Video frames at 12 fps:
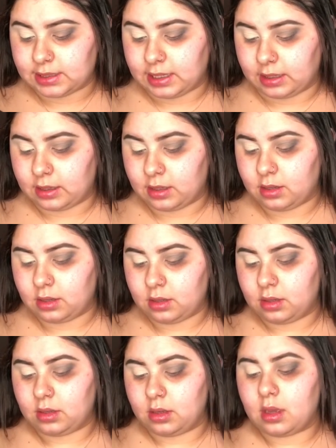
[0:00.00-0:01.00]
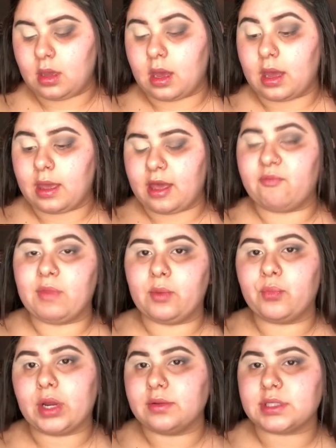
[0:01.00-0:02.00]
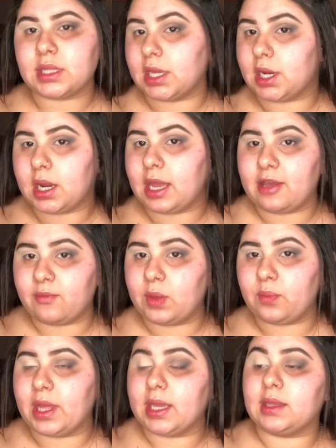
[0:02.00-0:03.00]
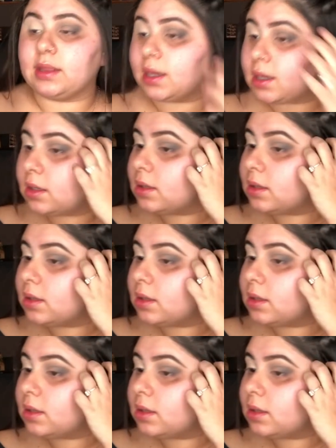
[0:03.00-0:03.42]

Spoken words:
like I have my browns in there, I have my black in there.